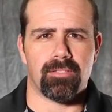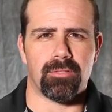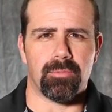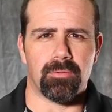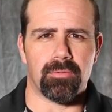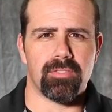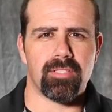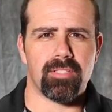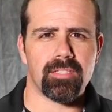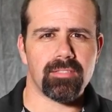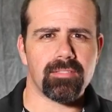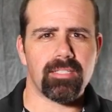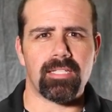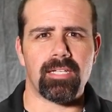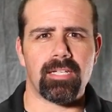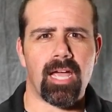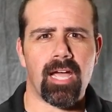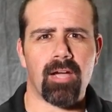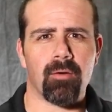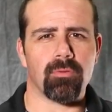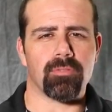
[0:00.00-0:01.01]
So
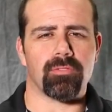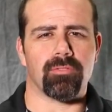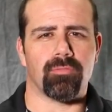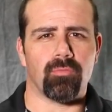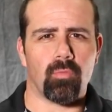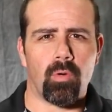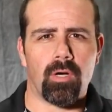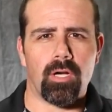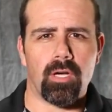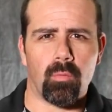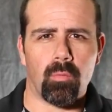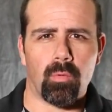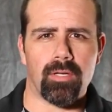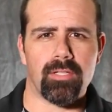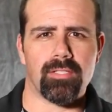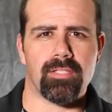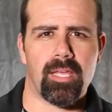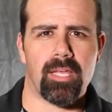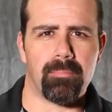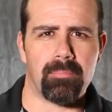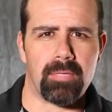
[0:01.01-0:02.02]
16 hours of what? What
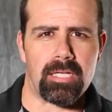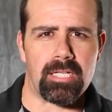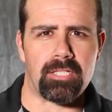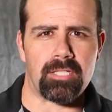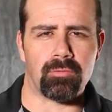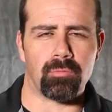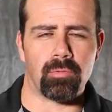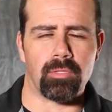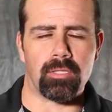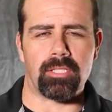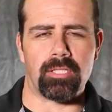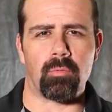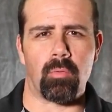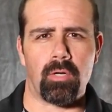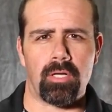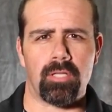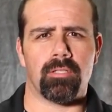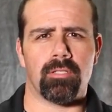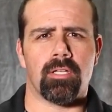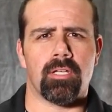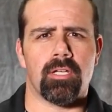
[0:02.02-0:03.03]
does that mean really?
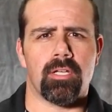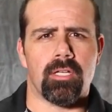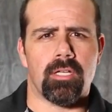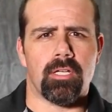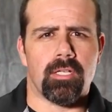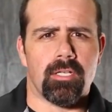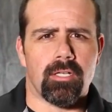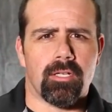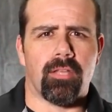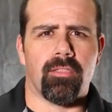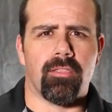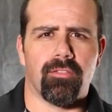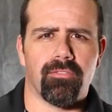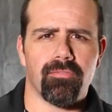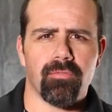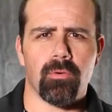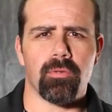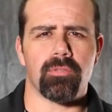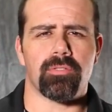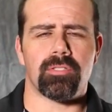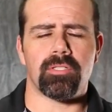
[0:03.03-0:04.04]
Well, the
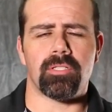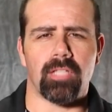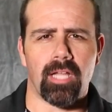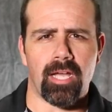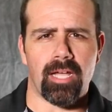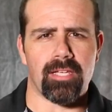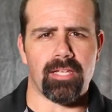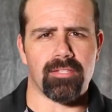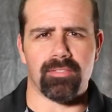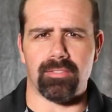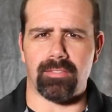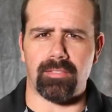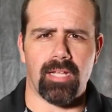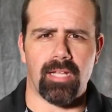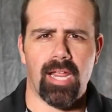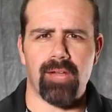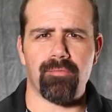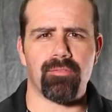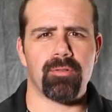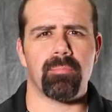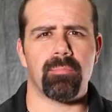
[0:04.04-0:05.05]
first class that
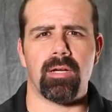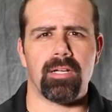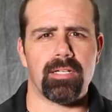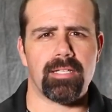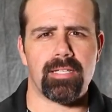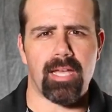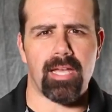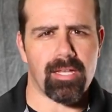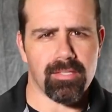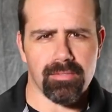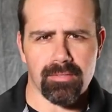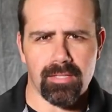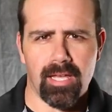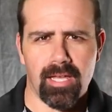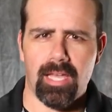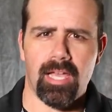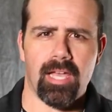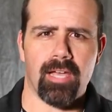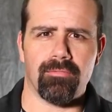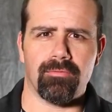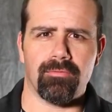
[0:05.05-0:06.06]
everybody has to
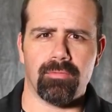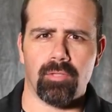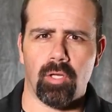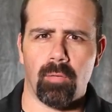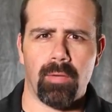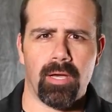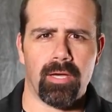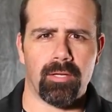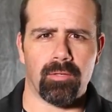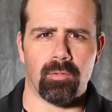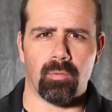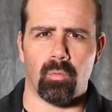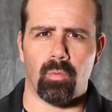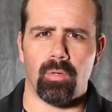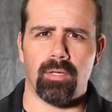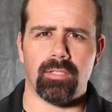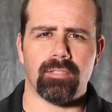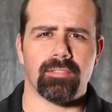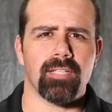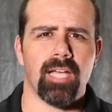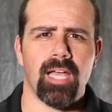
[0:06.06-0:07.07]
have, no matter
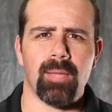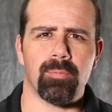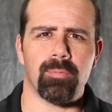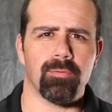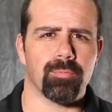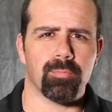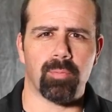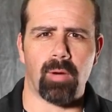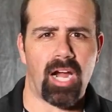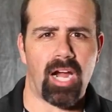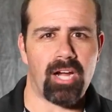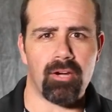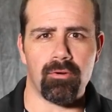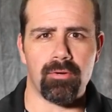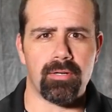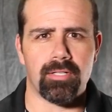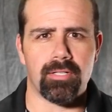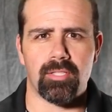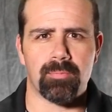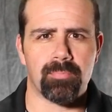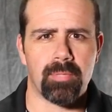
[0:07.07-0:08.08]
what type of
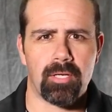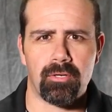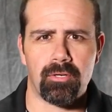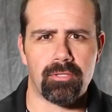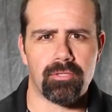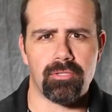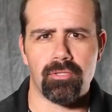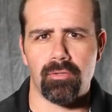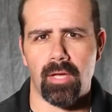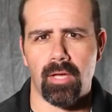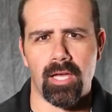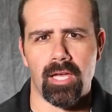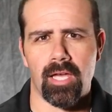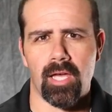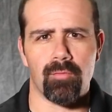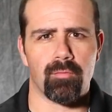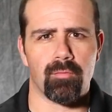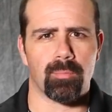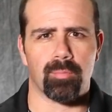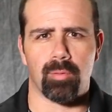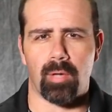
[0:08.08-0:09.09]
prior experience you
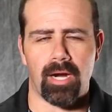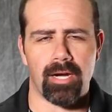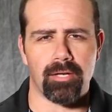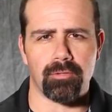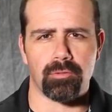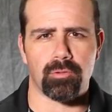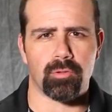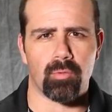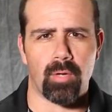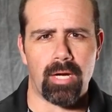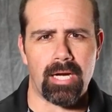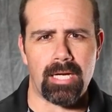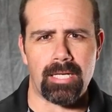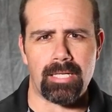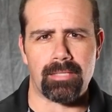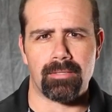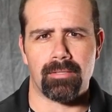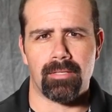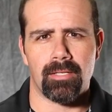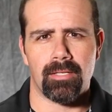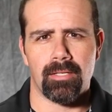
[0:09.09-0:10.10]
have or prior
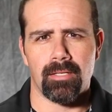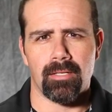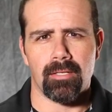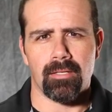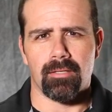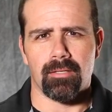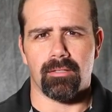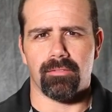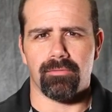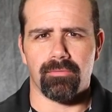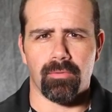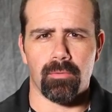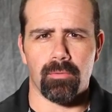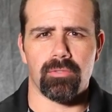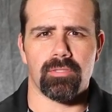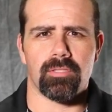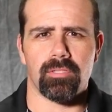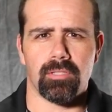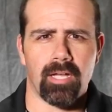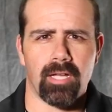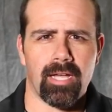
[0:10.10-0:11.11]
training, the
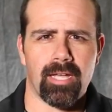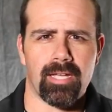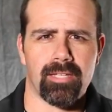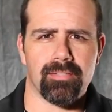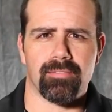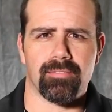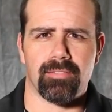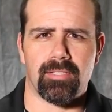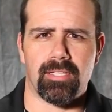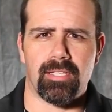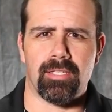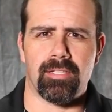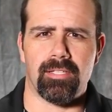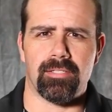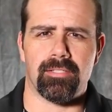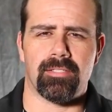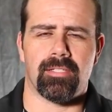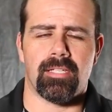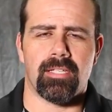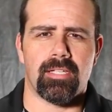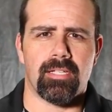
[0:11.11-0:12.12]
first class
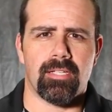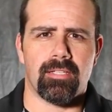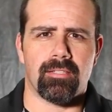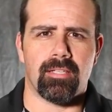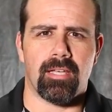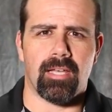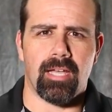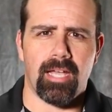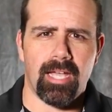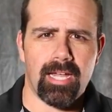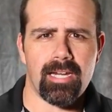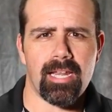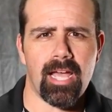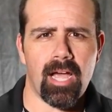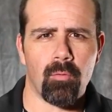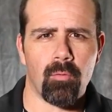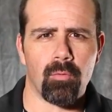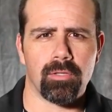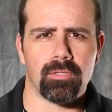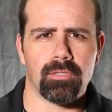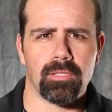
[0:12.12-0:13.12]
is the
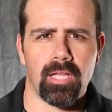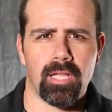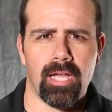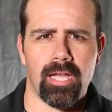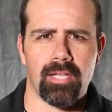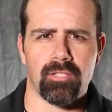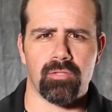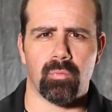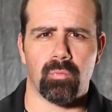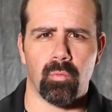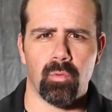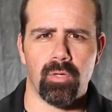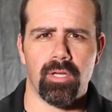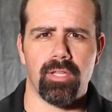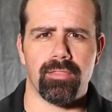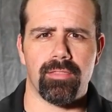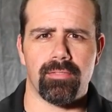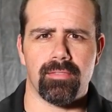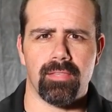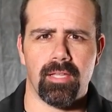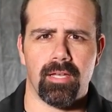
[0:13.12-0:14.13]
8-hour class
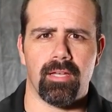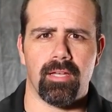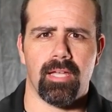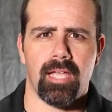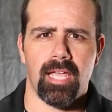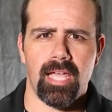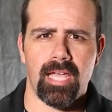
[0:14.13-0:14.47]
with the